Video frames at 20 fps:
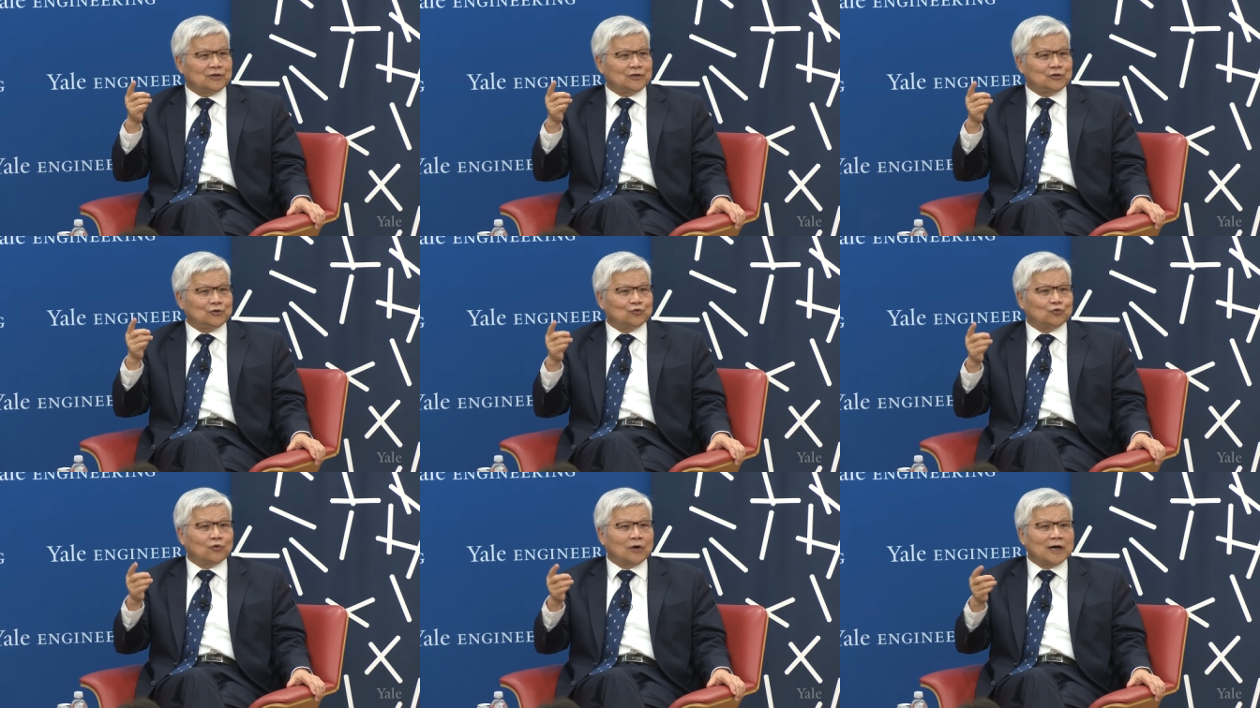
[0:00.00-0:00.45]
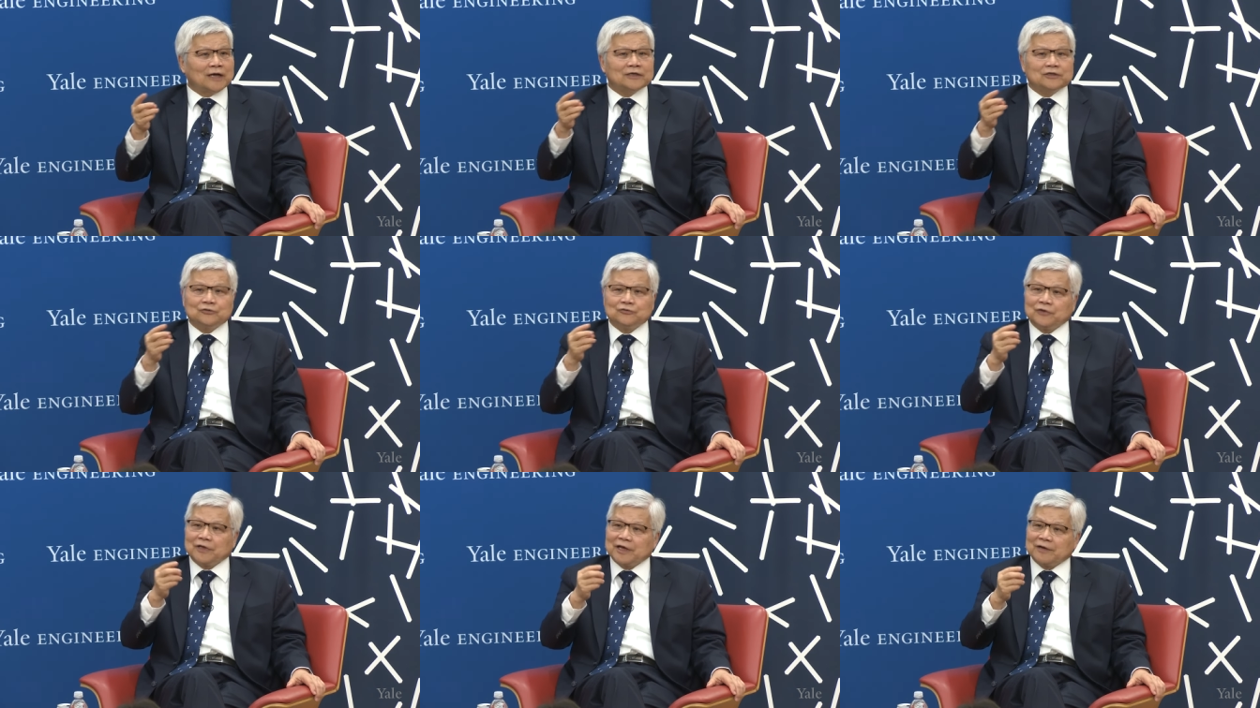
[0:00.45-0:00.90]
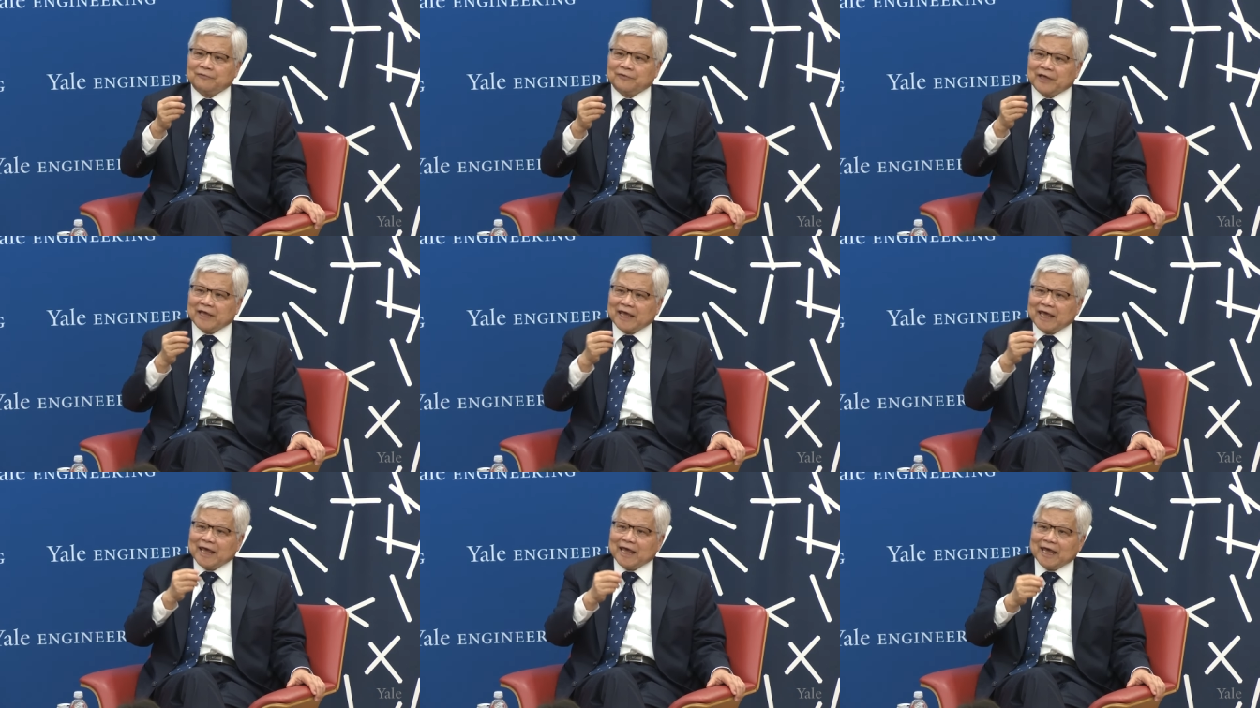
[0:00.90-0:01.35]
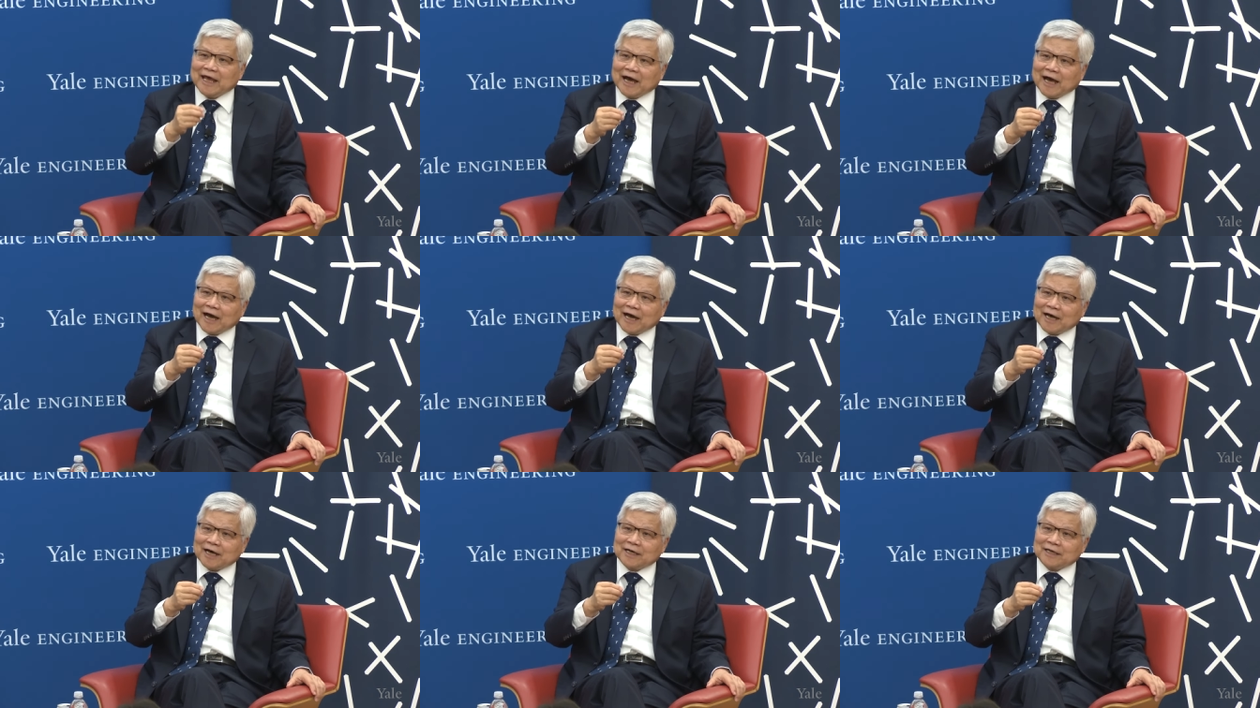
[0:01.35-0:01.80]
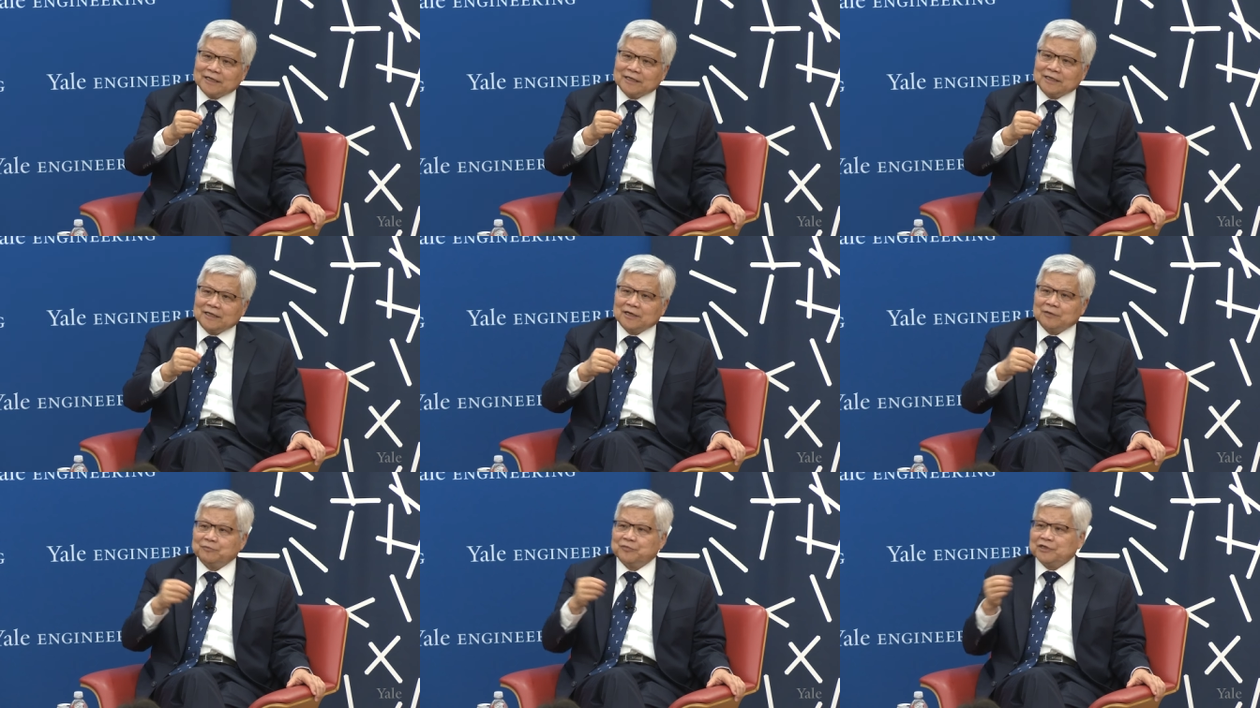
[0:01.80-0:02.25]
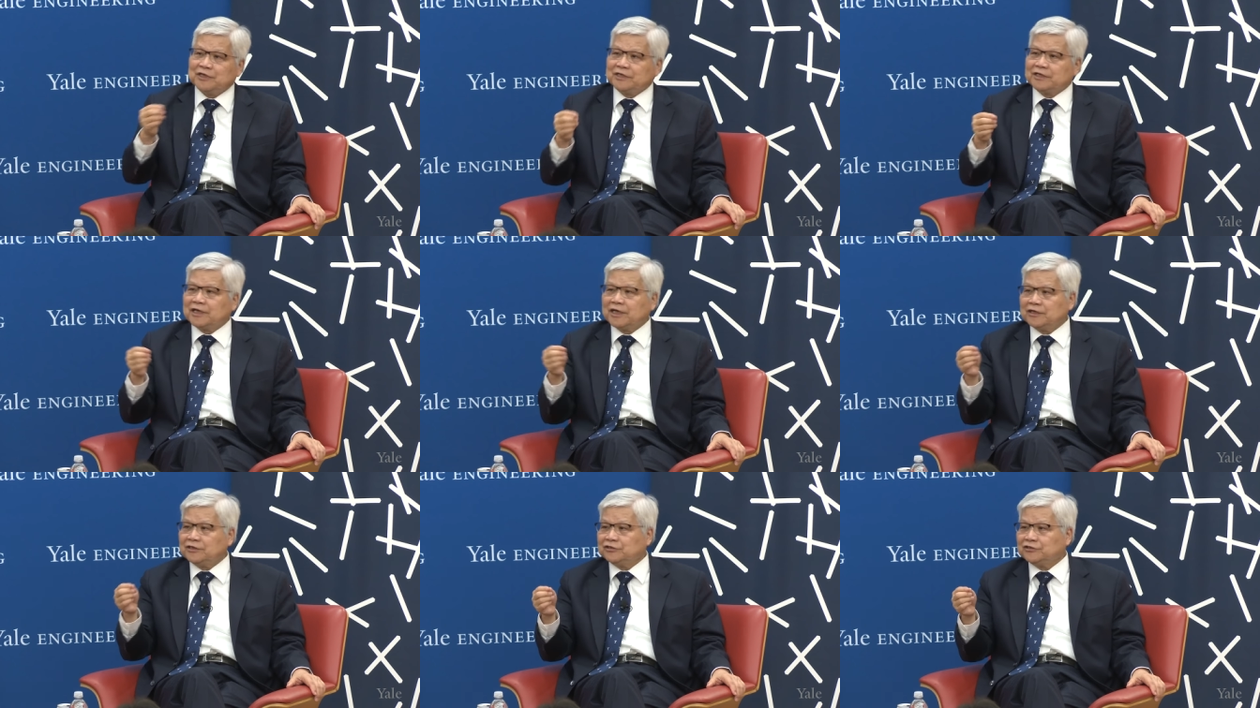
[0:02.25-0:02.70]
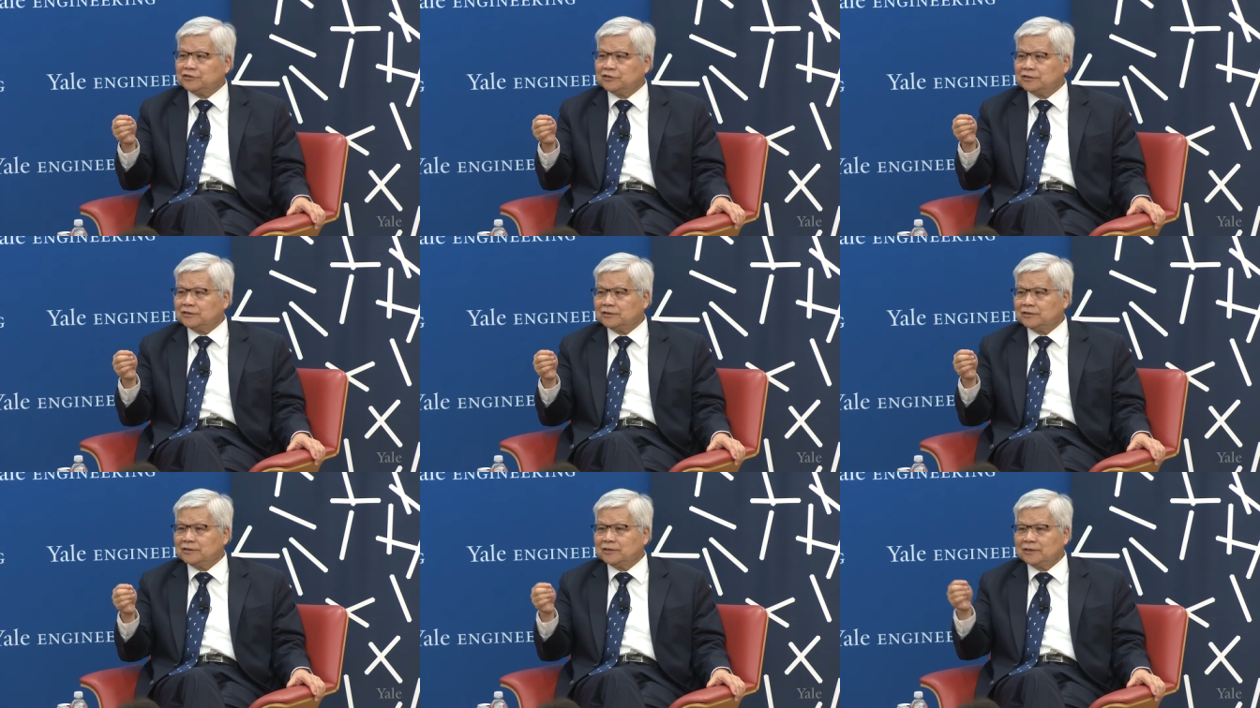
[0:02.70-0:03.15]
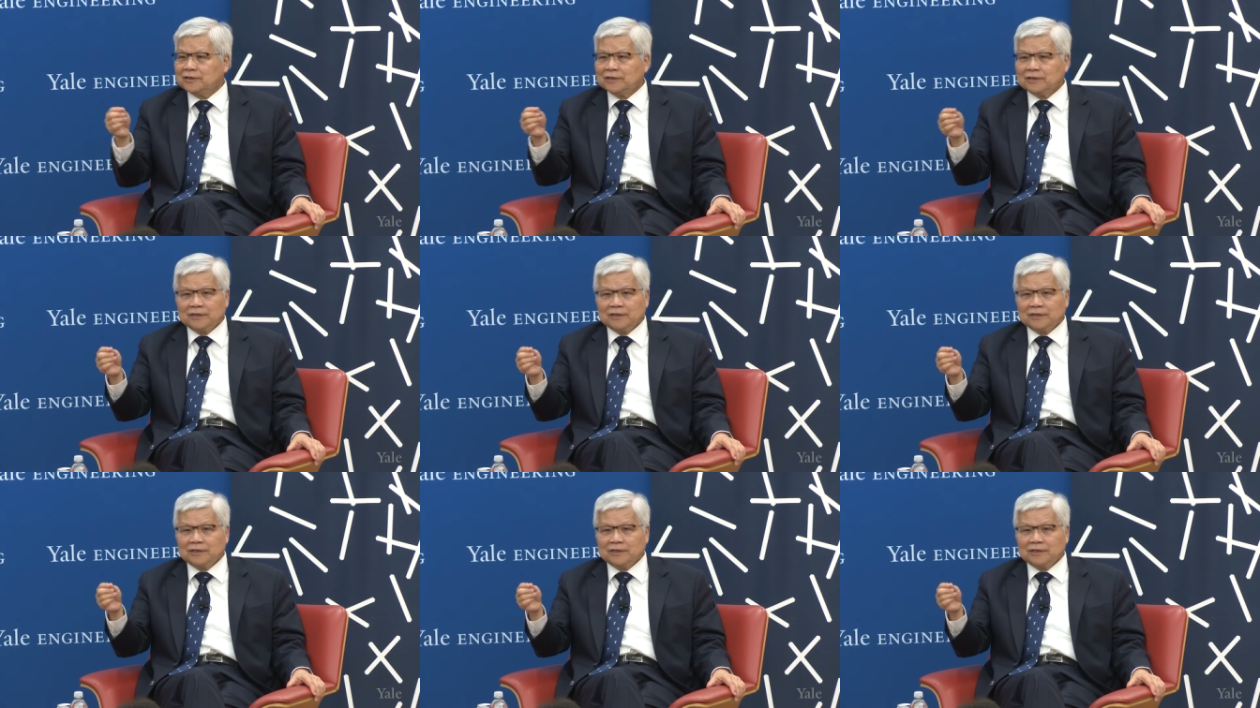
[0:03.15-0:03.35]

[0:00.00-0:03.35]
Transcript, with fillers: You want to have an AI application